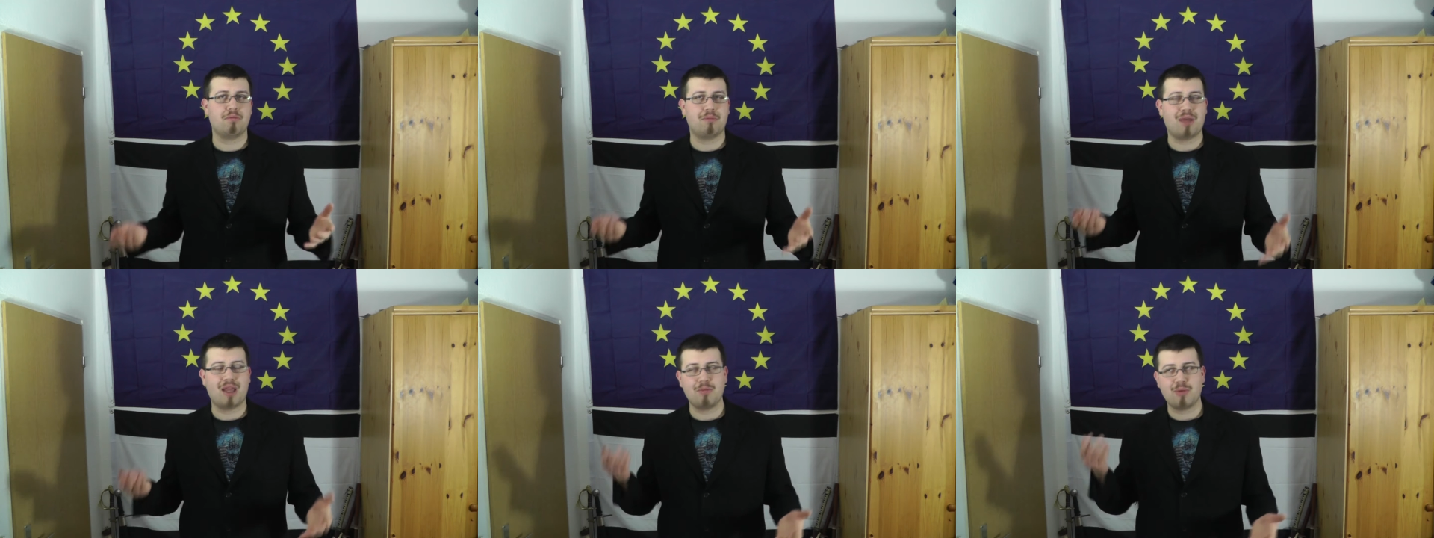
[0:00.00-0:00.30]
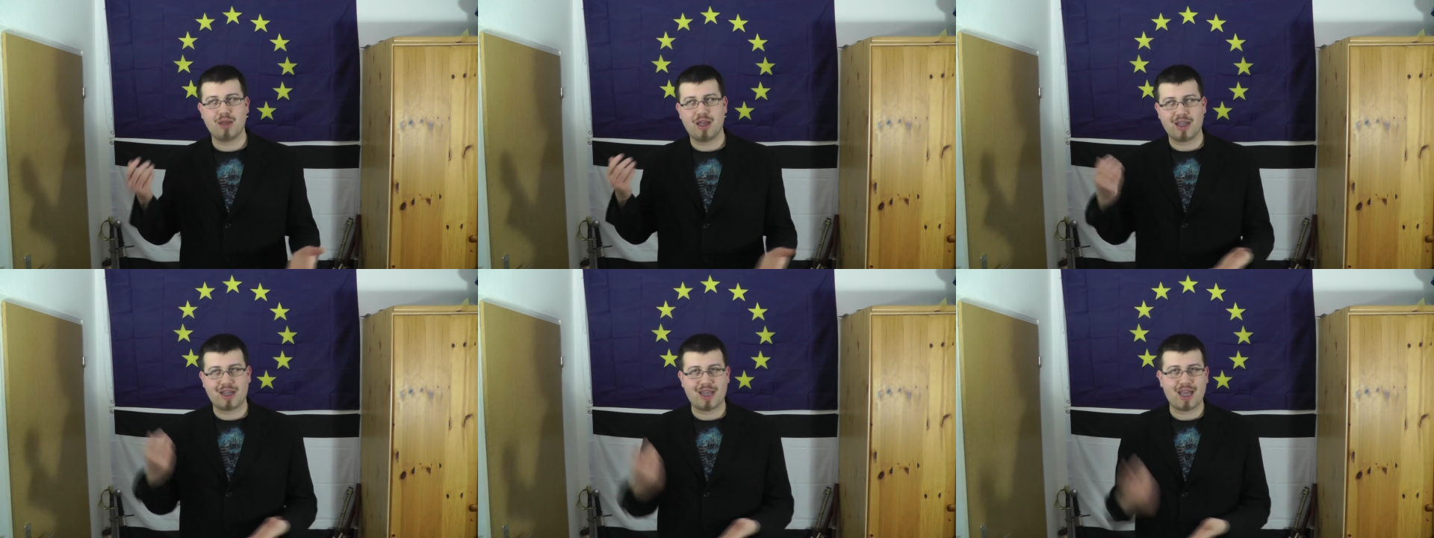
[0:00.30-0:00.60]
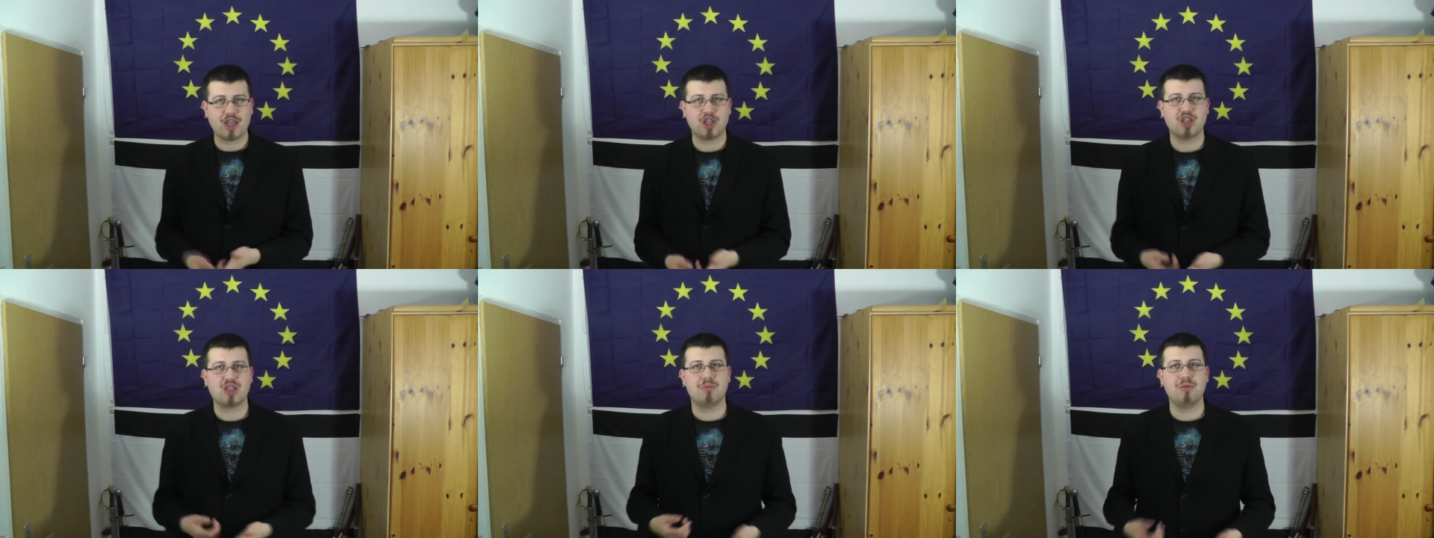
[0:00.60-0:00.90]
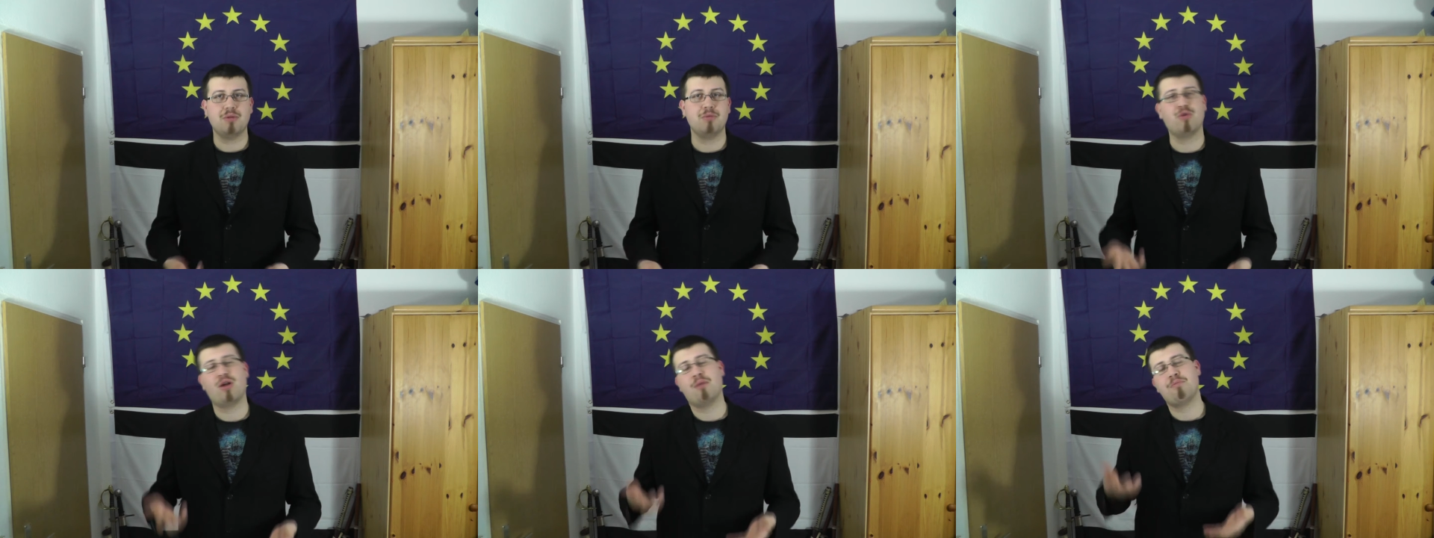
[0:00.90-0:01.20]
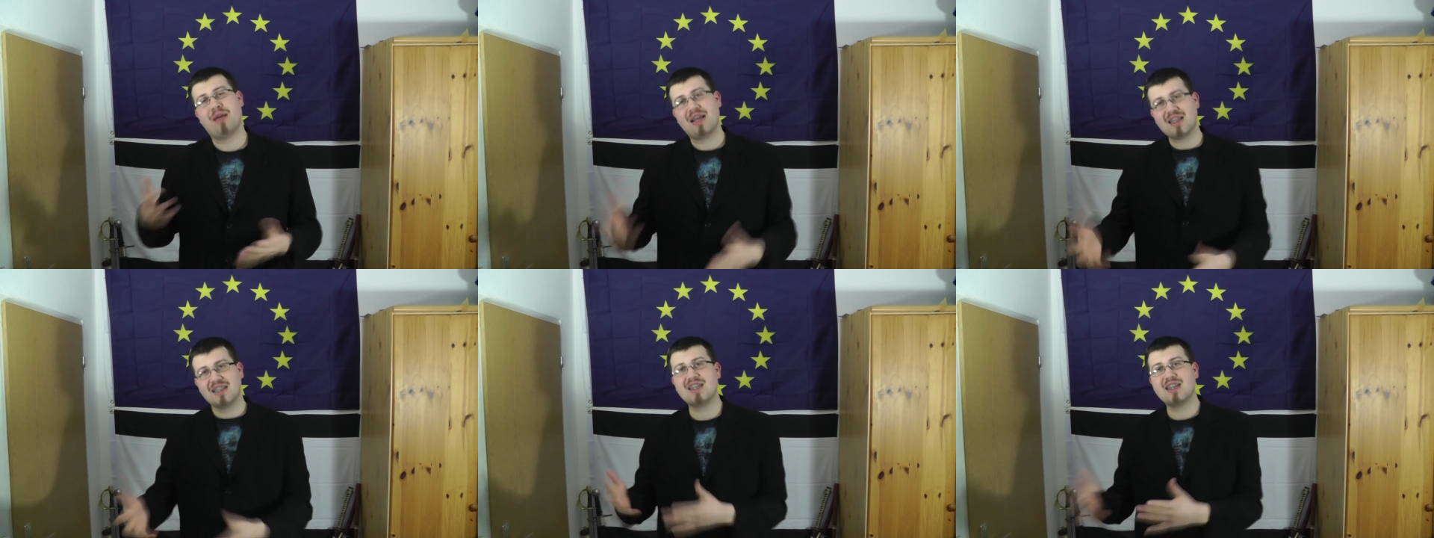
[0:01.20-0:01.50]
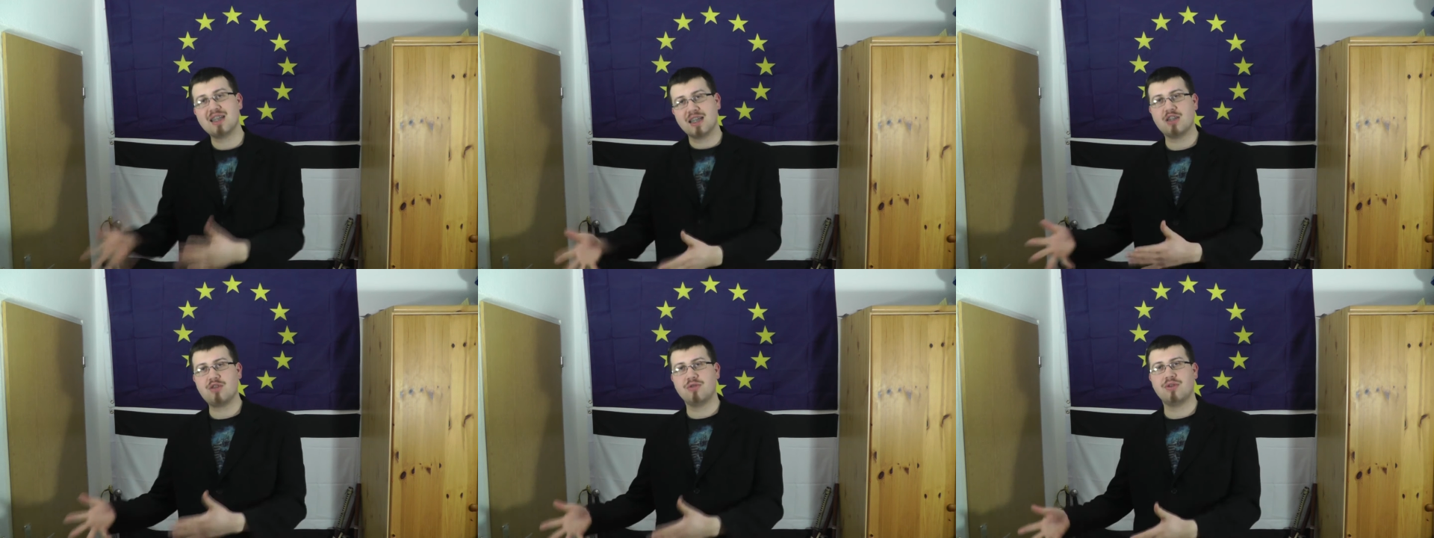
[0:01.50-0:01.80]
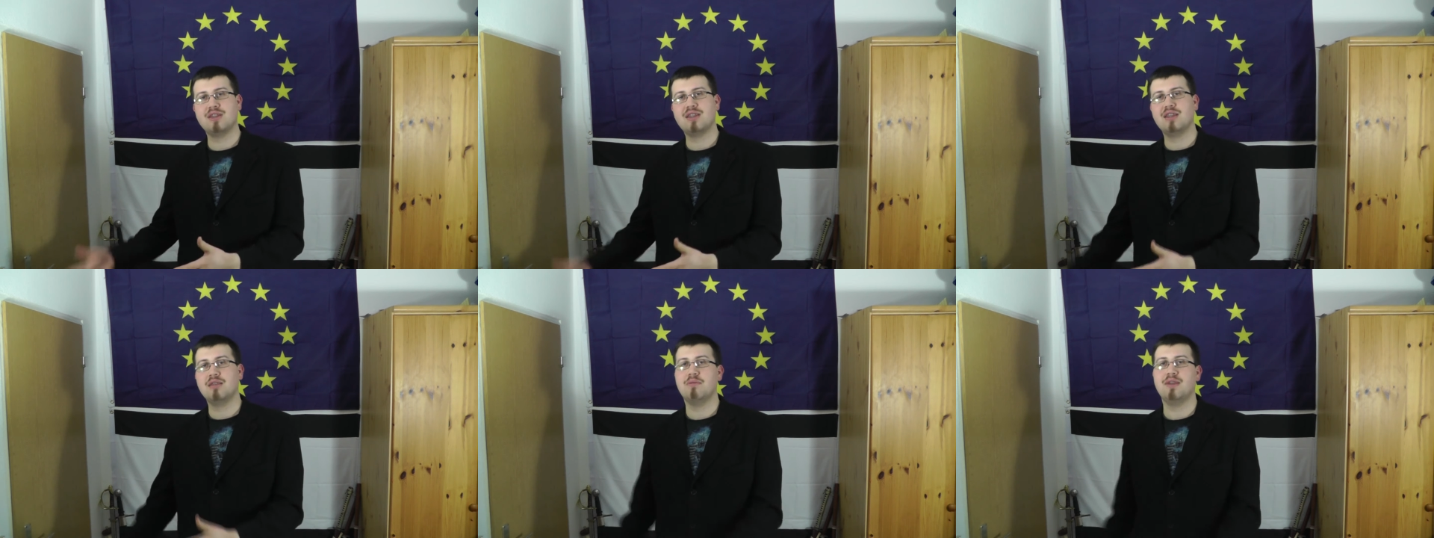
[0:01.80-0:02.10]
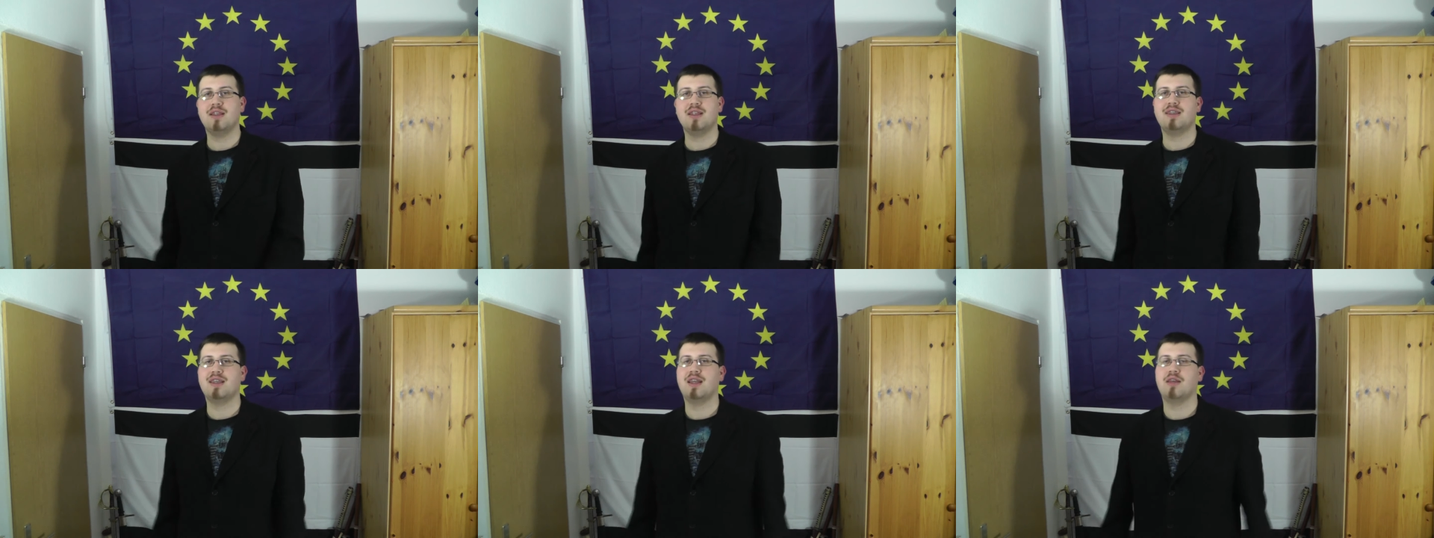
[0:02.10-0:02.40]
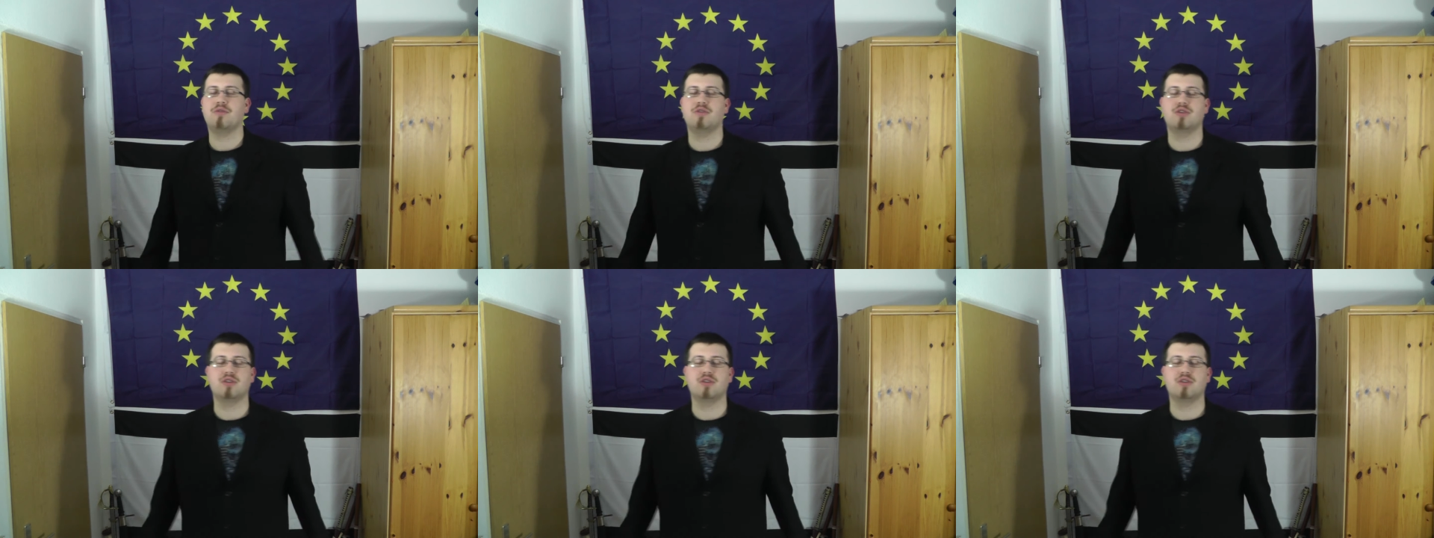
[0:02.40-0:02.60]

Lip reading: maybe I catch some people who are basically interested in military